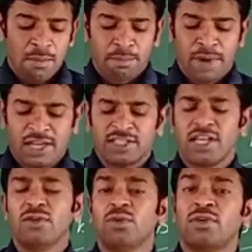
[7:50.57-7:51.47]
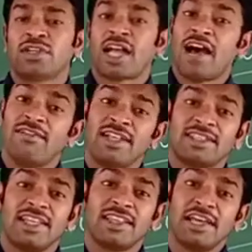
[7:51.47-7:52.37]
Person who
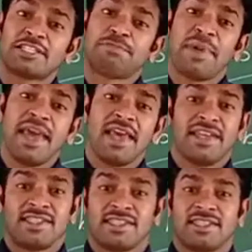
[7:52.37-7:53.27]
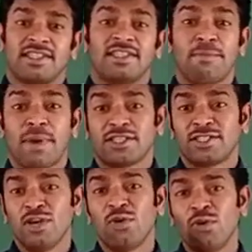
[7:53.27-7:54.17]
travels in the space. The
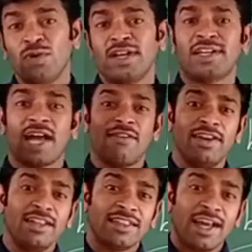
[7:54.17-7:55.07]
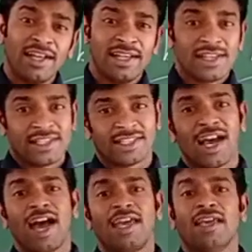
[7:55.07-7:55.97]
person who will travel in the
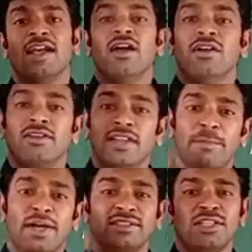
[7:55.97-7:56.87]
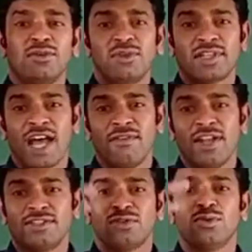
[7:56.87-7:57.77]
sky. The person who
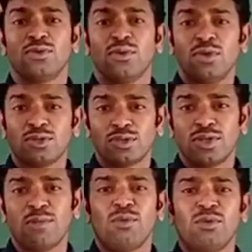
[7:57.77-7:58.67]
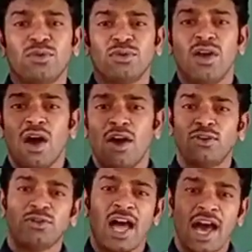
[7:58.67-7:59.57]
travels, who goes to the moon or
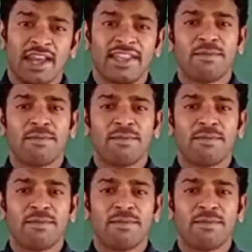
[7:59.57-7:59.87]
to the another